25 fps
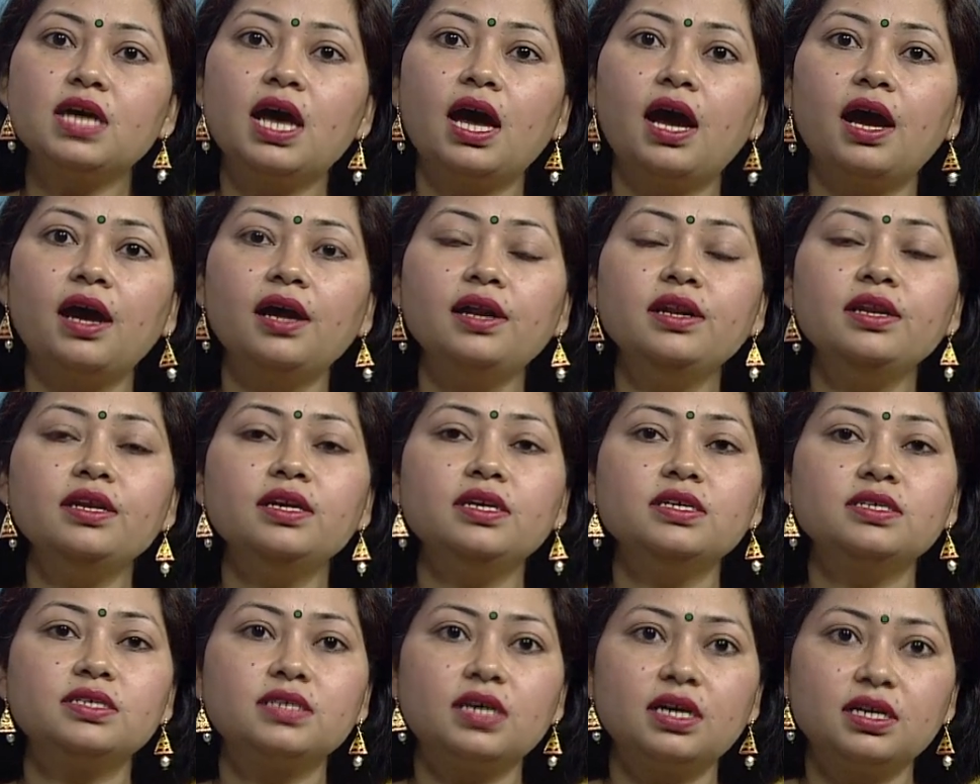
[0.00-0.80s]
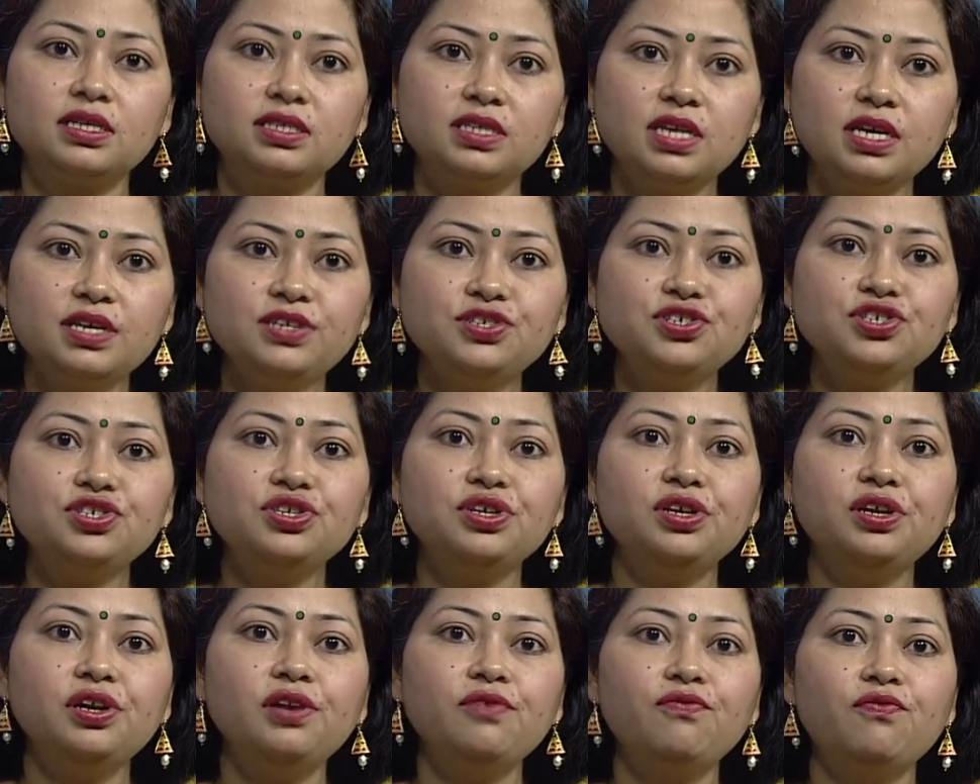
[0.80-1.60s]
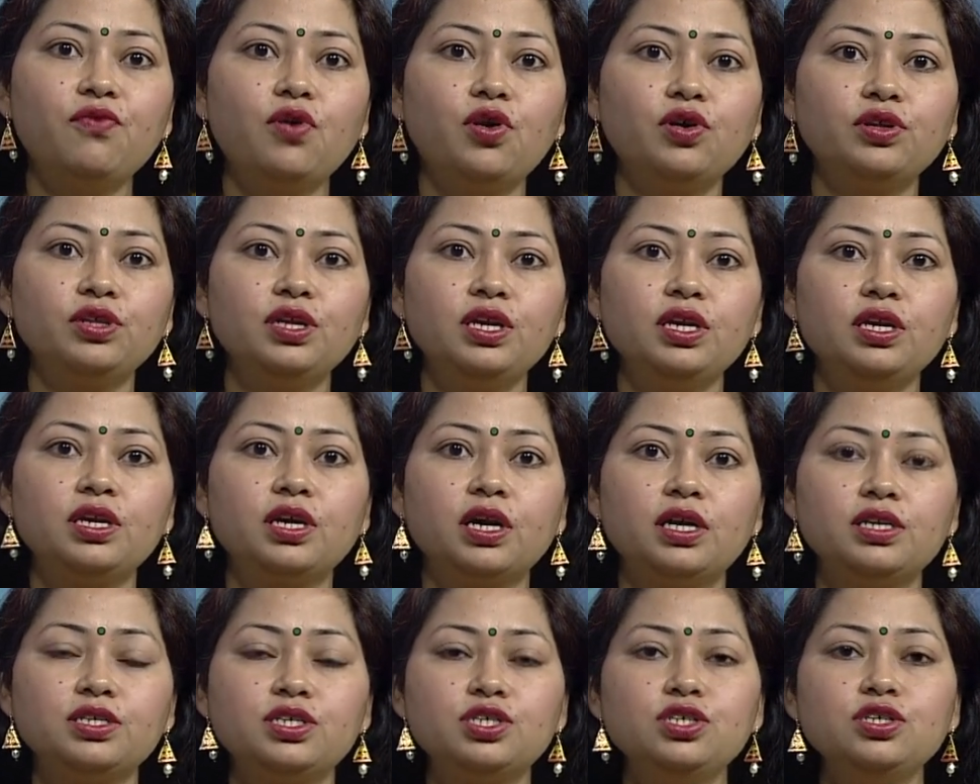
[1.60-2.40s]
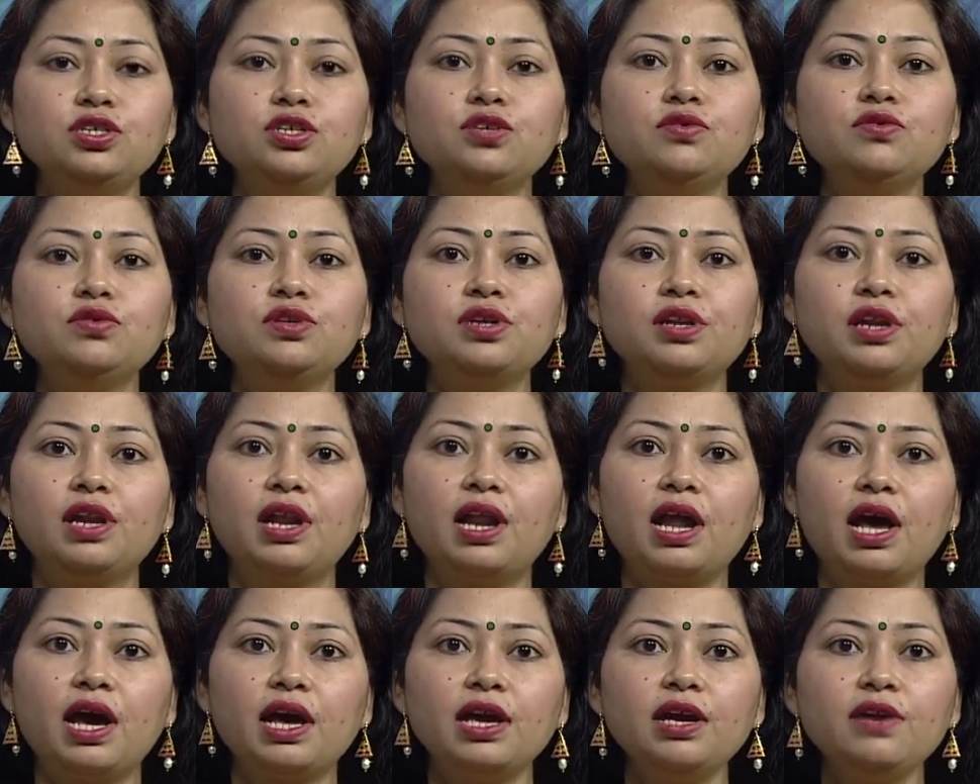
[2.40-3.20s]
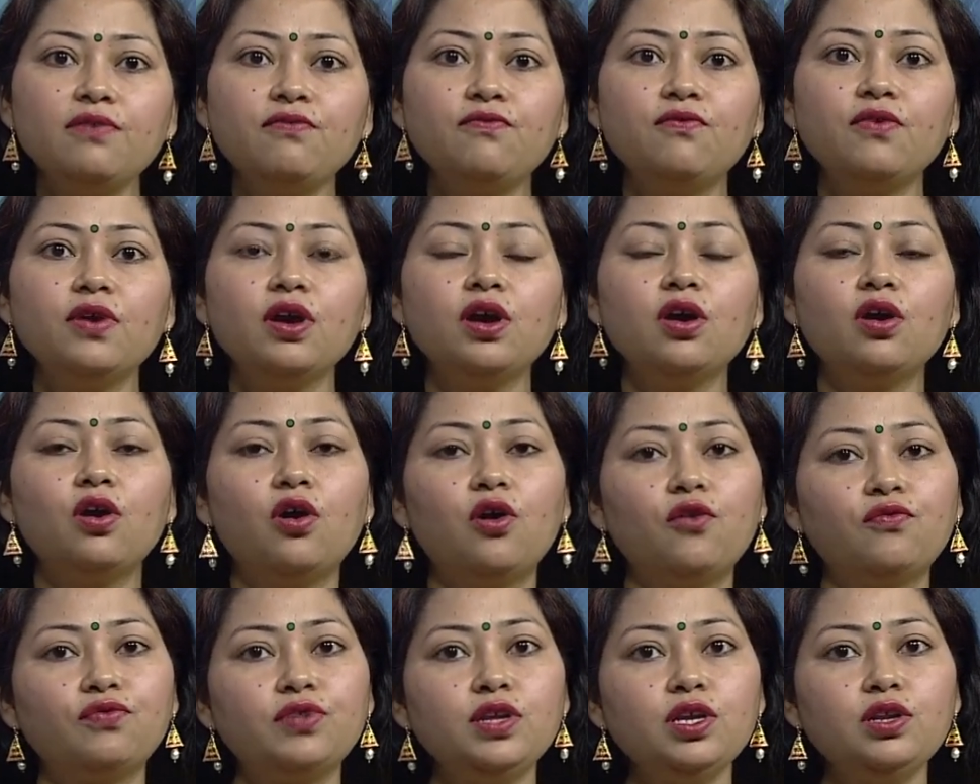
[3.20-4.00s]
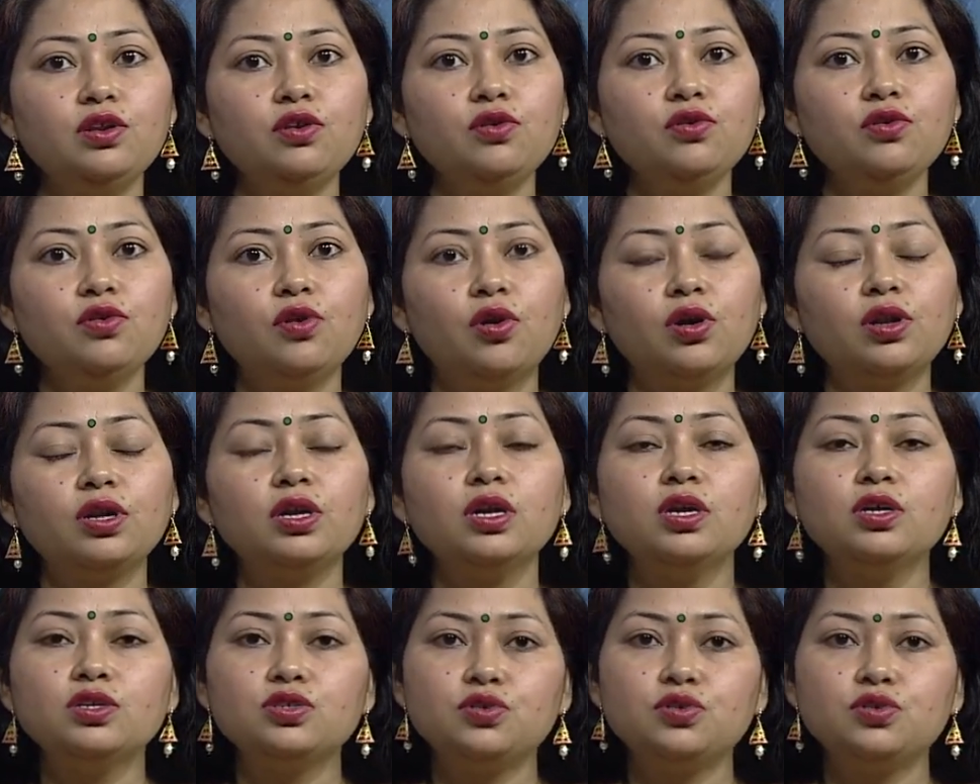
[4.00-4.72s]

and is essential for the continued life of the neuron.